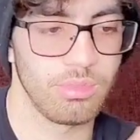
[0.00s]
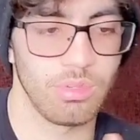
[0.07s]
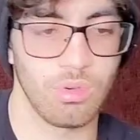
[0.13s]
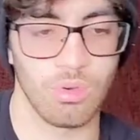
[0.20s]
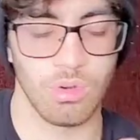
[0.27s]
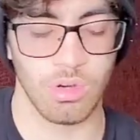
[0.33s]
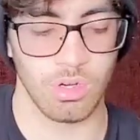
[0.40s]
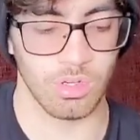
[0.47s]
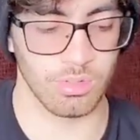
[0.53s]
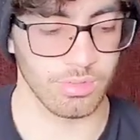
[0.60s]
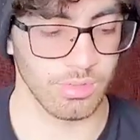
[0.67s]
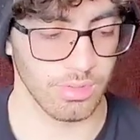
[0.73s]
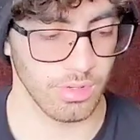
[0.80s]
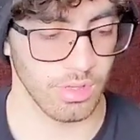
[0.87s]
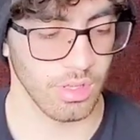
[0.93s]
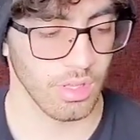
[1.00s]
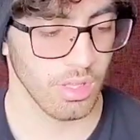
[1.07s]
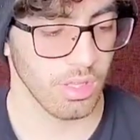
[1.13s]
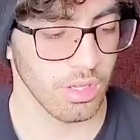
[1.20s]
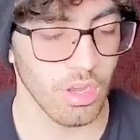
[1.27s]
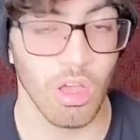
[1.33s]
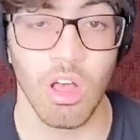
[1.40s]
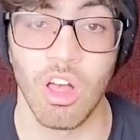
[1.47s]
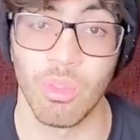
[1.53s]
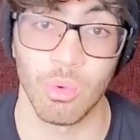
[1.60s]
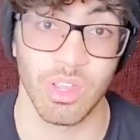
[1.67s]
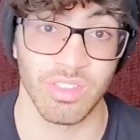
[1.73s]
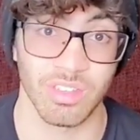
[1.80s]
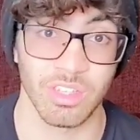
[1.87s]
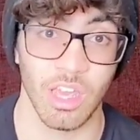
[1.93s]
or not all the way
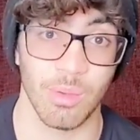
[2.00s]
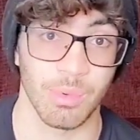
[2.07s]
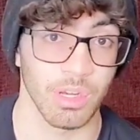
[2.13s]
at the top.